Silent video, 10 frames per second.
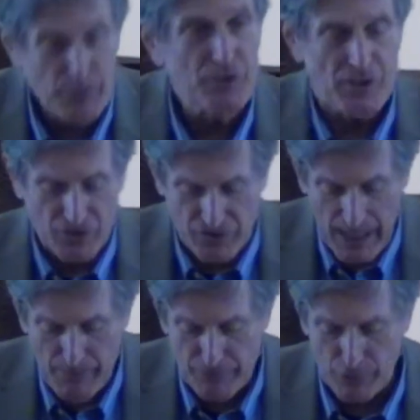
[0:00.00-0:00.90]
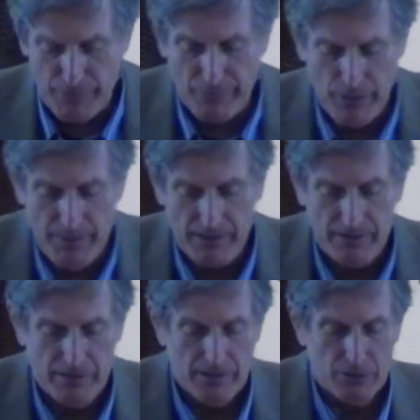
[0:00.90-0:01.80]
was this same group of women,
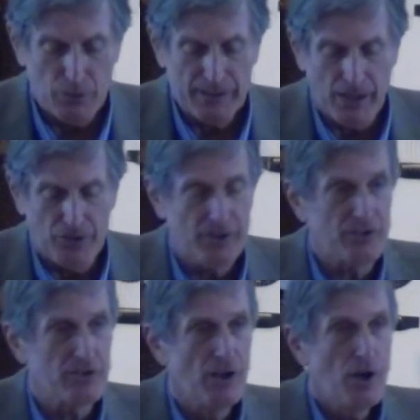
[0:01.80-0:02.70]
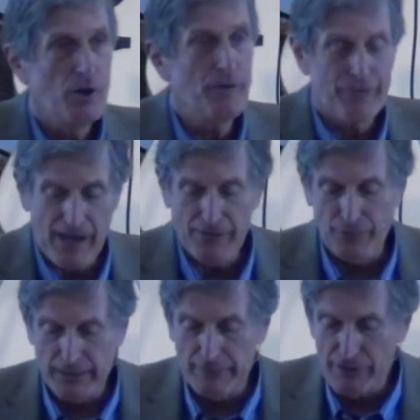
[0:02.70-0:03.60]
Luke tells us, who
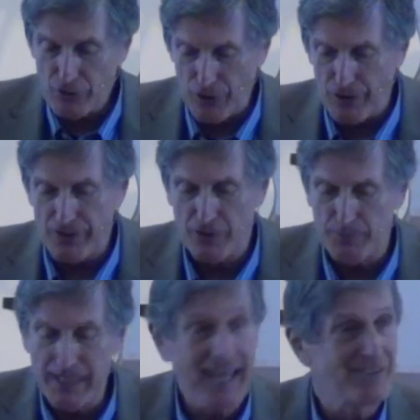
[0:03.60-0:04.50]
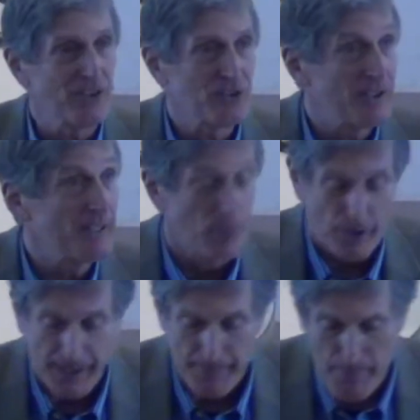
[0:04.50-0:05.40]
faithfully returned as planned on Sunday
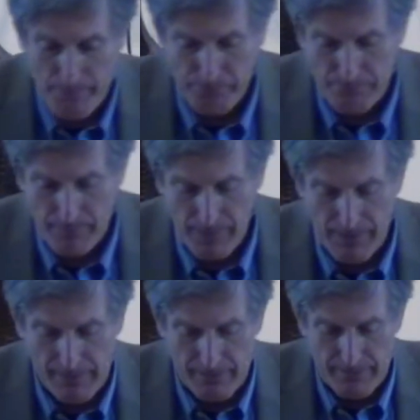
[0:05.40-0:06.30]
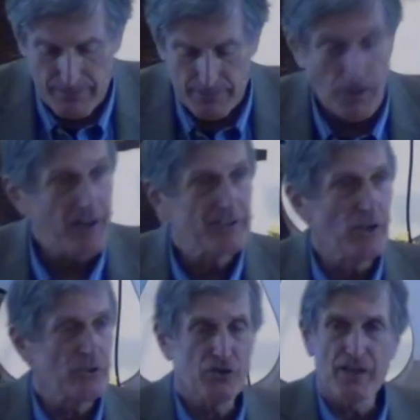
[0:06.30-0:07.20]
morning. Mark
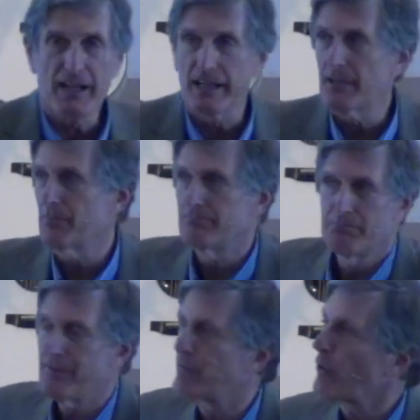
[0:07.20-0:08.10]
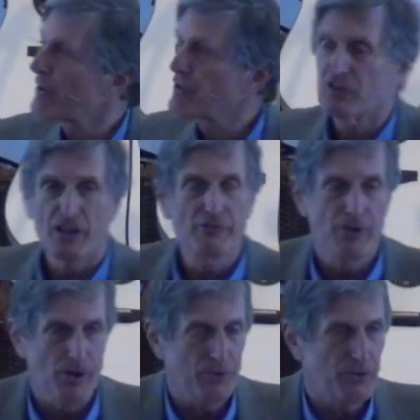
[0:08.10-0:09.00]
tells us they got up before the sun
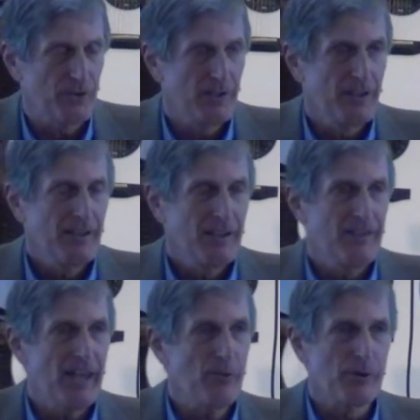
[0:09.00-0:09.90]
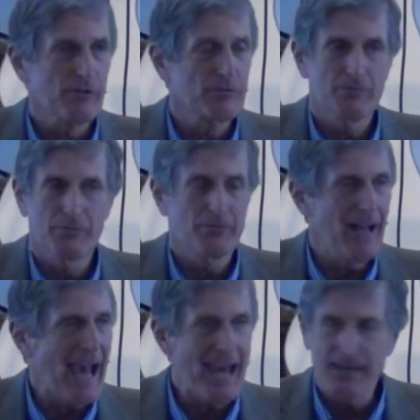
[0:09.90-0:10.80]
rose. They were
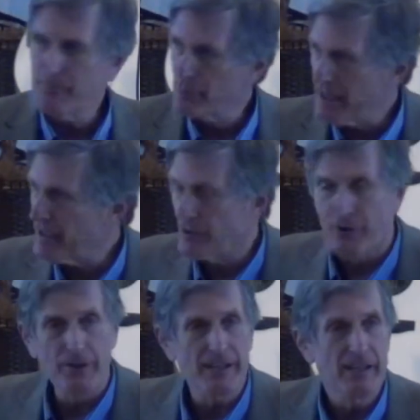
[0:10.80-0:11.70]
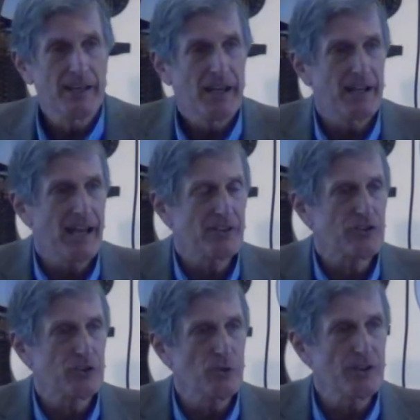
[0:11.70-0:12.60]
at it bright and early. As
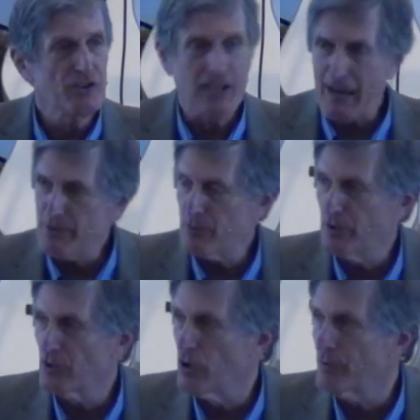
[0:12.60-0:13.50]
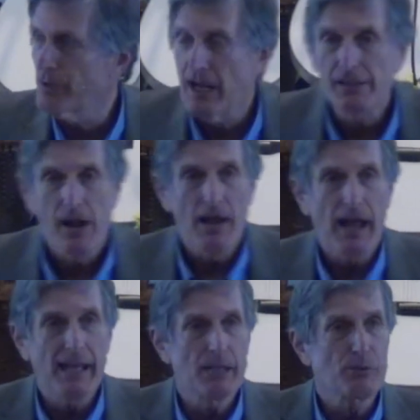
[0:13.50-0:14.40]
soon as Sabbath was over
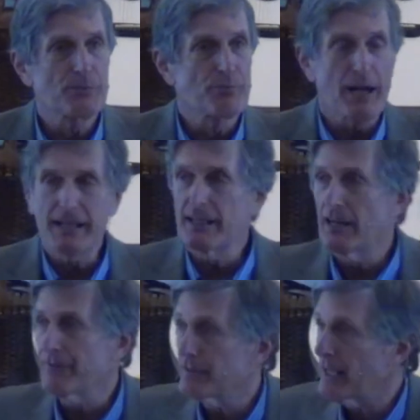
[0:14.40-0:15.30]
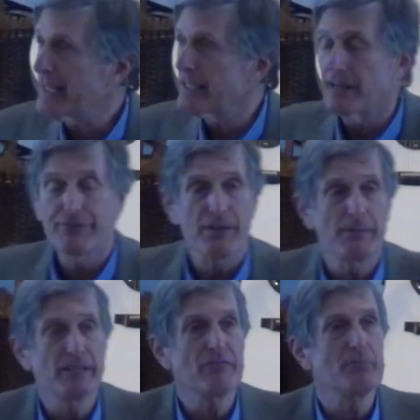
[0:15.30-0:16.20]
and it was bright enough, light enough for
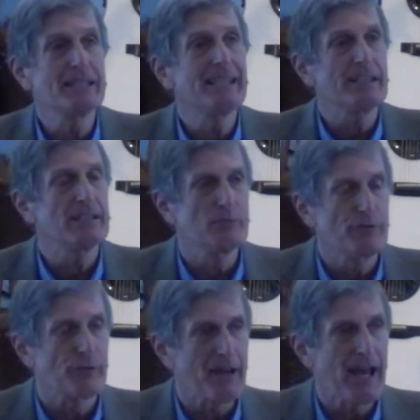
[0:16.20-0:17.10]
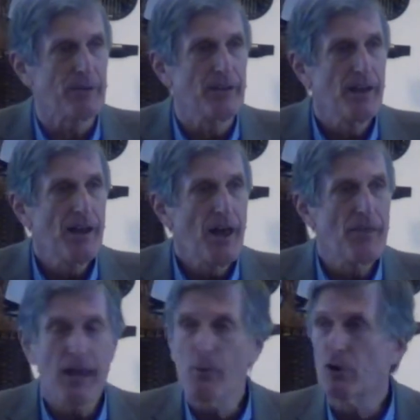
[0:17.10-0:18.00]
them to even begin to move around,
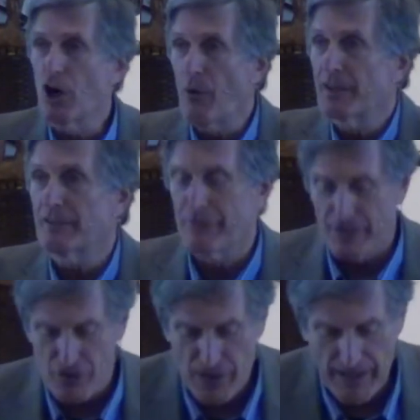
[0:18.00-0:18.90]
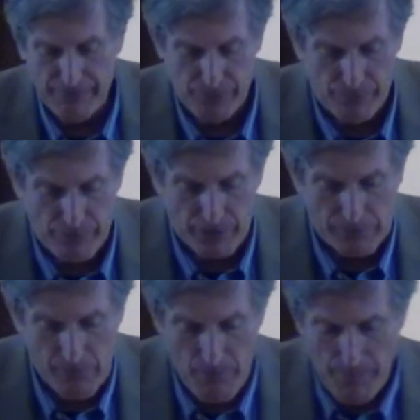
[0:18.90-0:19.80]
they were going to finish that funeral.
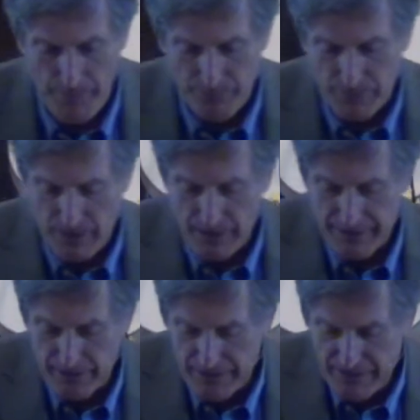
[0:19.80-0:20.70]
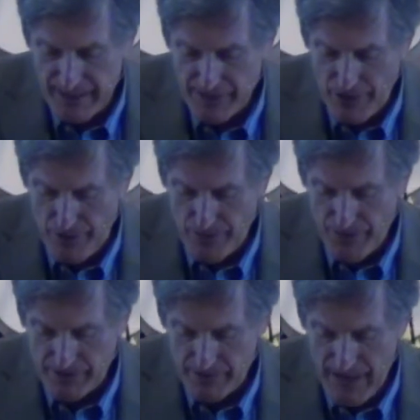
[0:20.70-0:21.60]
Little did they know
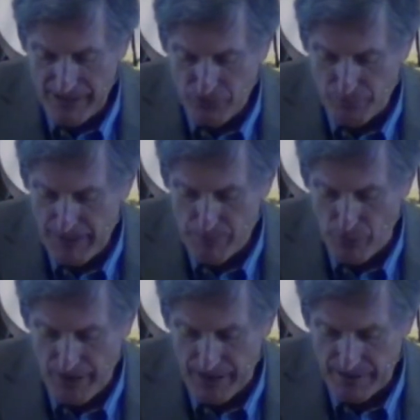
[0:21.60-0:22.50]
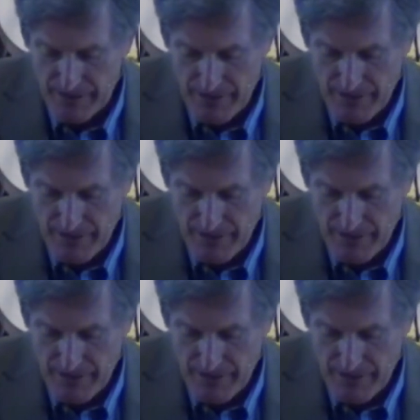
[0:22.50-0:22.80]
that that spring morning